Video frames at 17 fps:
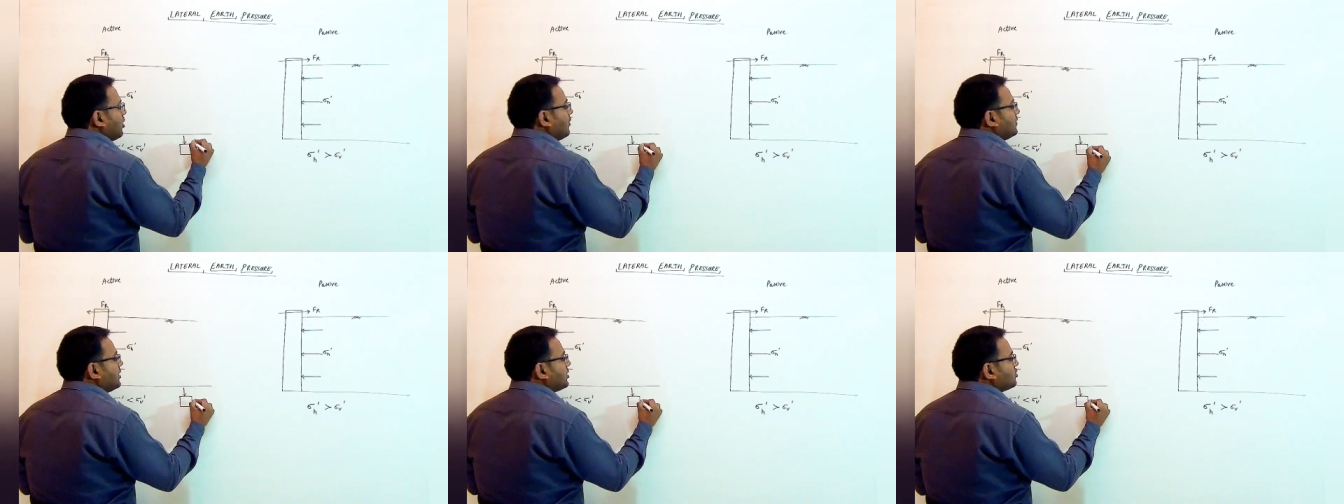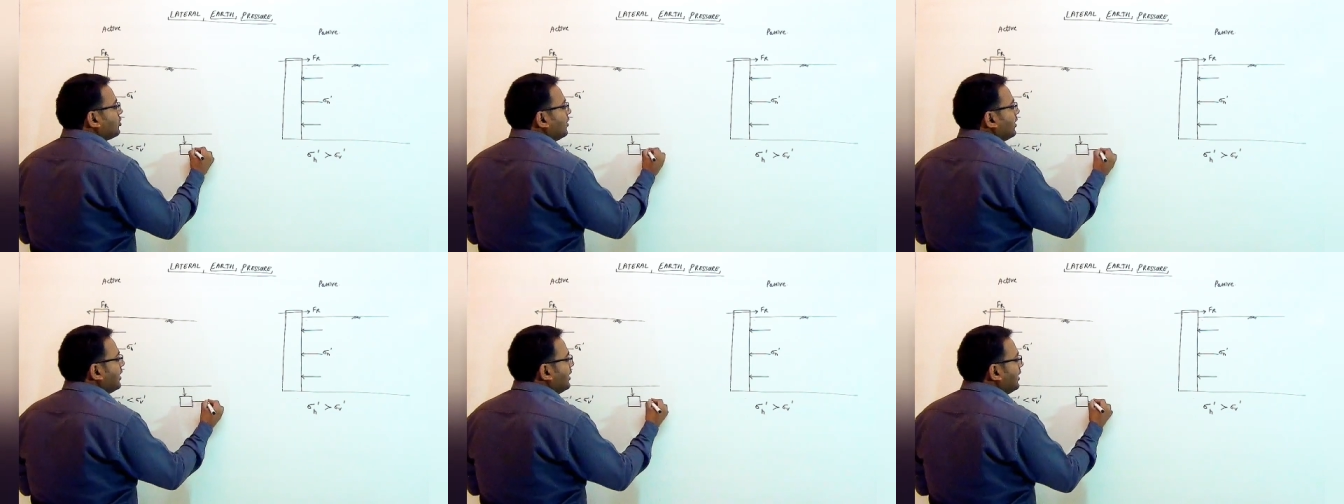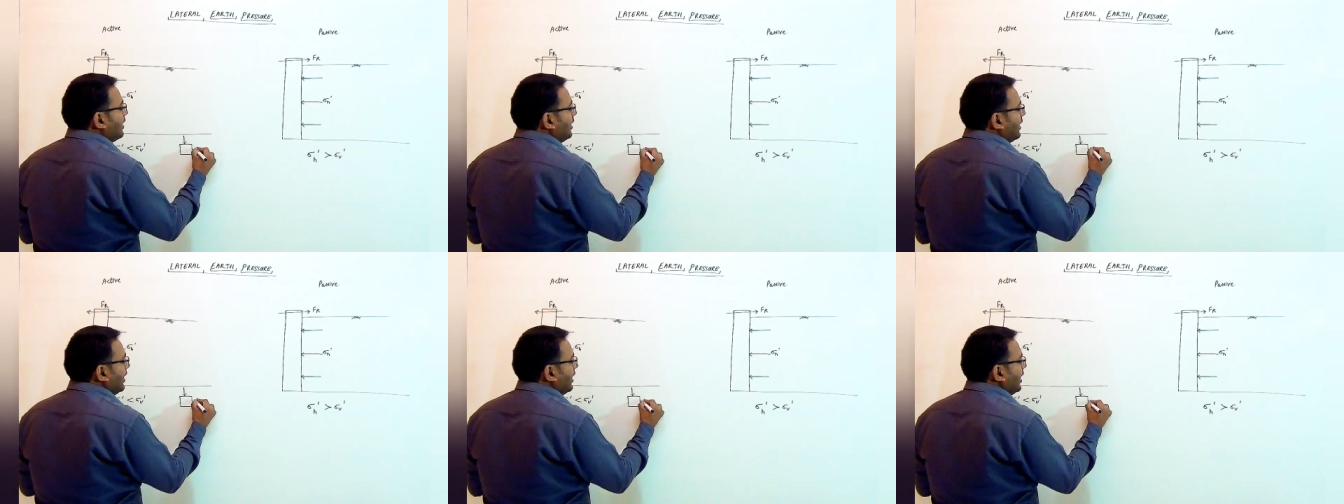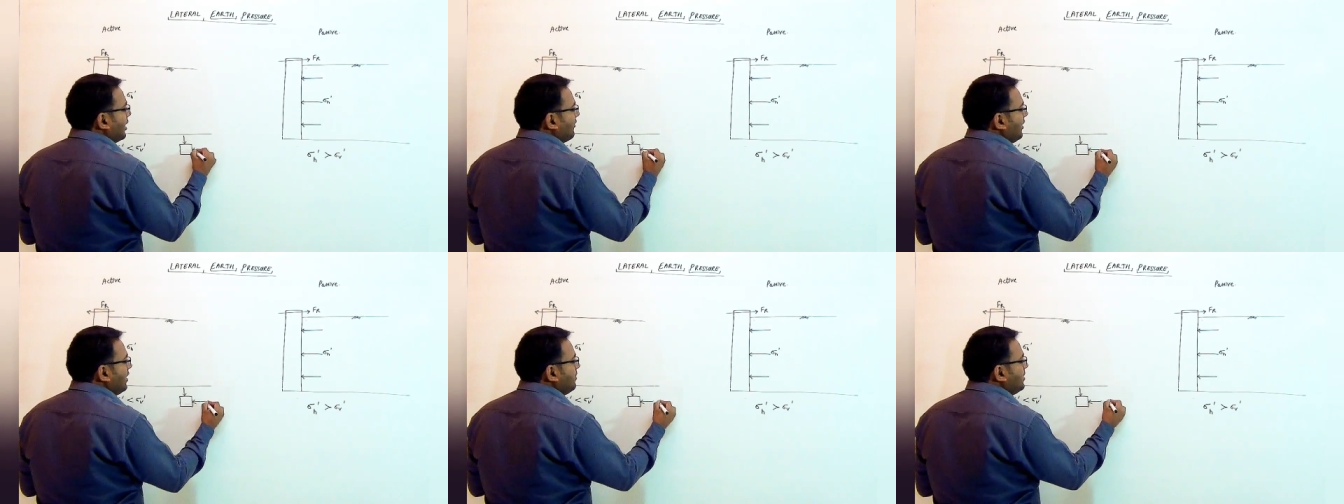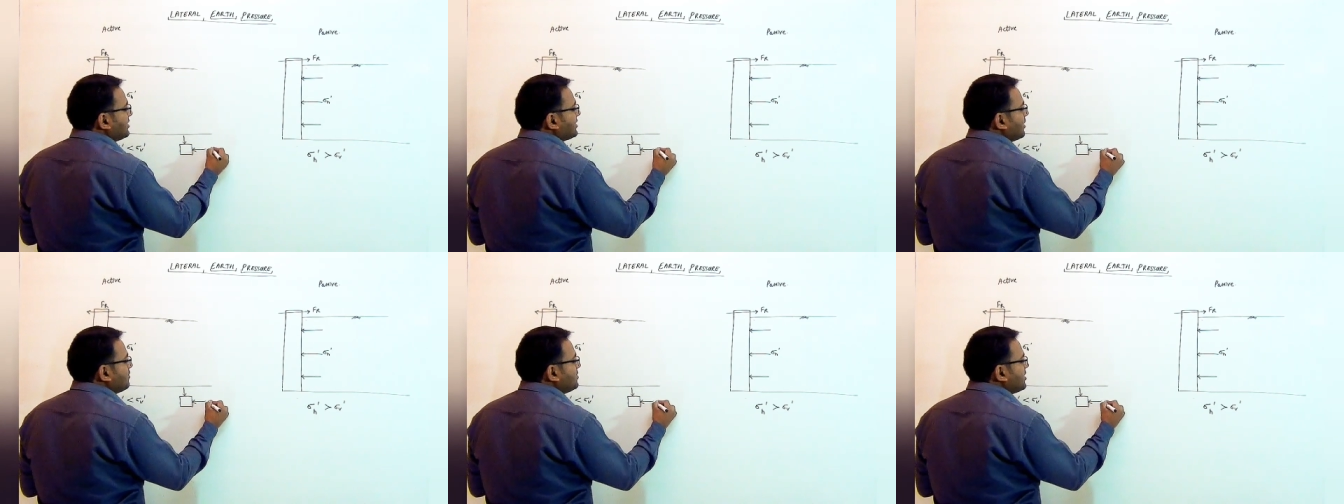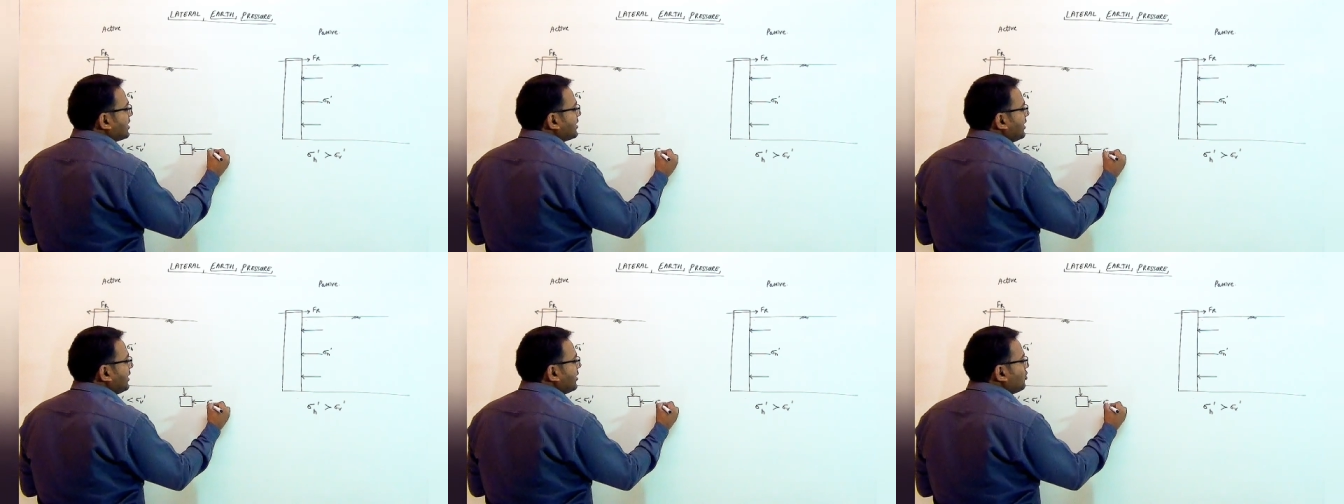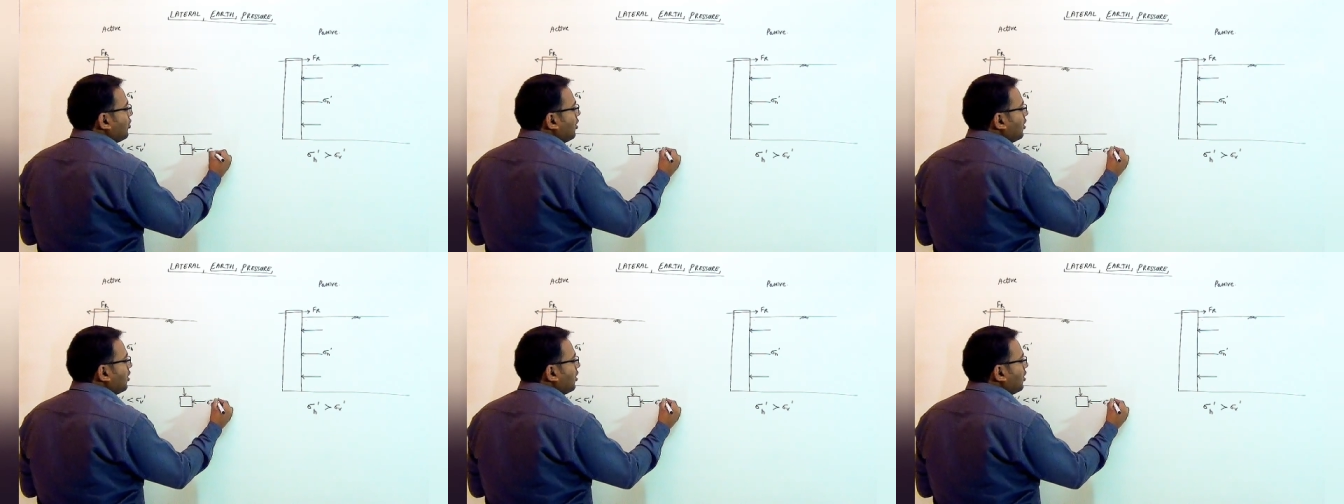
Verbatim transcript: of the soil it will be subjected to